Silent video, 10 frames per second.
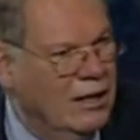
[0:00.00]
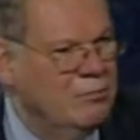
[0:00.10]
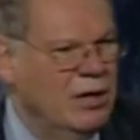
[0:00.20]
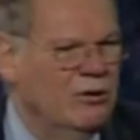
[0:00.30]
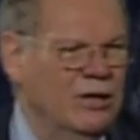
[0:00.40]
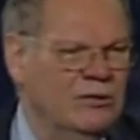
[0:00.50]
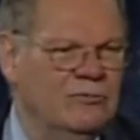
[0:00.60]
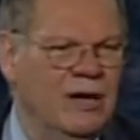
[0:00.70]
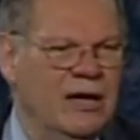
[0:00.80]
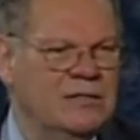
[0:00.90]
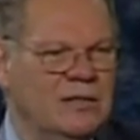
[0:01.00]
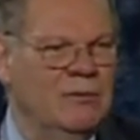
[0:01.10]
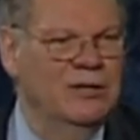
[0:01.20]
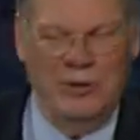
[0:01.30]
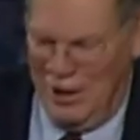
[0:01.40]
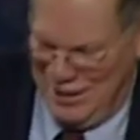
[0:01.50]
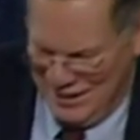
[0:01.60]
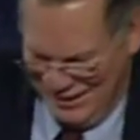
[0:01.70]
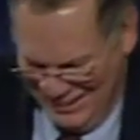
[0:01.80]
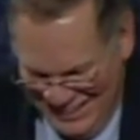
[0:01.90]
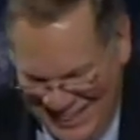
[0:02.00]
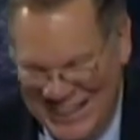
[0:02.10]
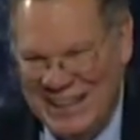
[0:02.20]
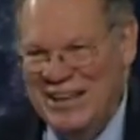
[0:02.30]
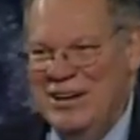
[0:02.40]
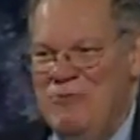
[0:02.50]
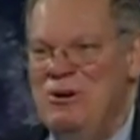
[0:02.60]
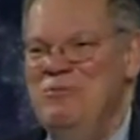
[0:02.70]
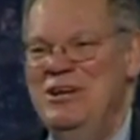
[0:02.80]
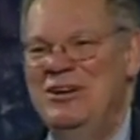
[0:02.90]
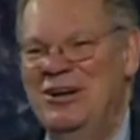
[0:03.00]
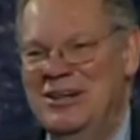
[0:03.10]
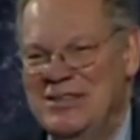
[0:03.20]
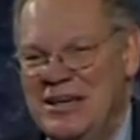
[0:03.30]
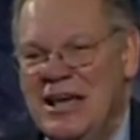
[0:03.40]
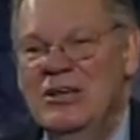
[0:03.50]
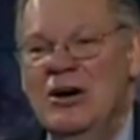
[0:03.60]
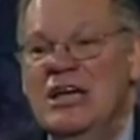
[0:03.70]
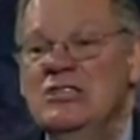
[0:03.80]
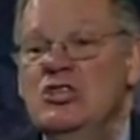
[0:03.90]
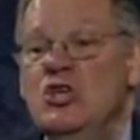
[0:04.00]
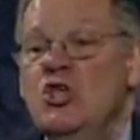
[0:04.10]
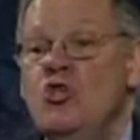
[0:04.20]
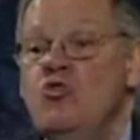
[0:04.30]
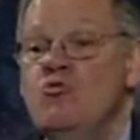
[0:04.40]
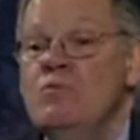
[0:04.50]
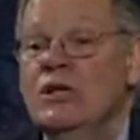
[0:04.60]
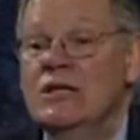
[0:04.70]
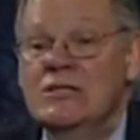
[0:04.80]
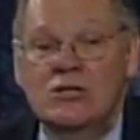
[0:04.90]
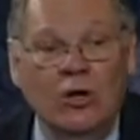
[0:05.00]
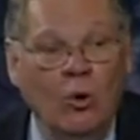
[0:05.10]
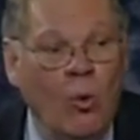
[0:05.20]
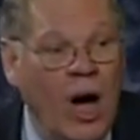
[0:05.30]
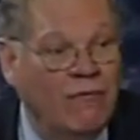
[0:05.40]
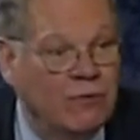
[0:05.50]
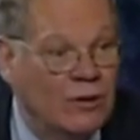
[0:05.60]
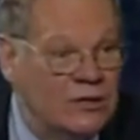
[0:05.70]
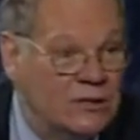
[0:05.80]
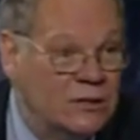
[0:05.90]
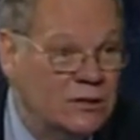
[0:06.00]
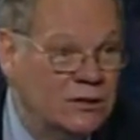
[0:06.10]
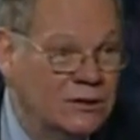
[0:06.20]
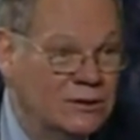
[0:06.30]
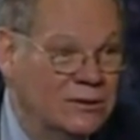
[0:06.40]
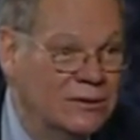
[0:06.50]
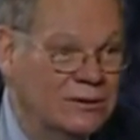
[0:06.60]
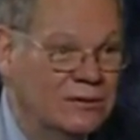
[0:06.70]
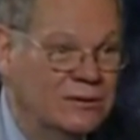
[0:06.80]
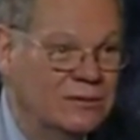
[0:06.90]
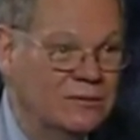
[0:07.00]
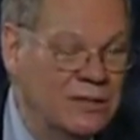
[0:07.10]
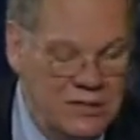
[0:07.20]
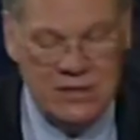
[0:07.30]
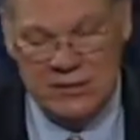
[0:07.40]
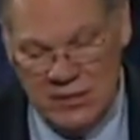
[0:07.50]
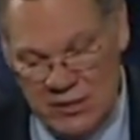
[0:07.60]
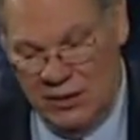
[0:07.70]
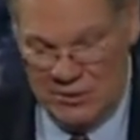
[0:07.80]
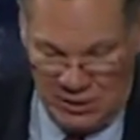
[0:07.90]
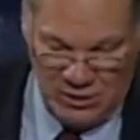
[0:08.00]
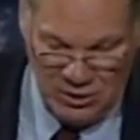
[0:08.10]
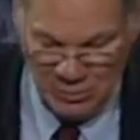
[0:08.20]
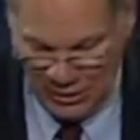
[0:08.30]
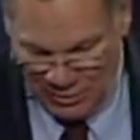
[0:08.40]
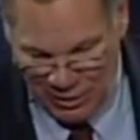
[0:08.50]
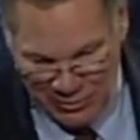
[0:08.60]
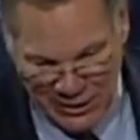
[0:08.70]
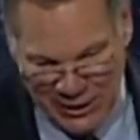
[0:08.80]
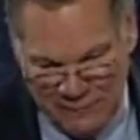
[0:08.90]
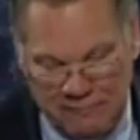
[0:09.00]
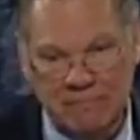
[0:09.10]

I'm not going too fast, am I? No. Would we call it no, it's the cumulus oophorus, which is the cells that accumulate around the egg.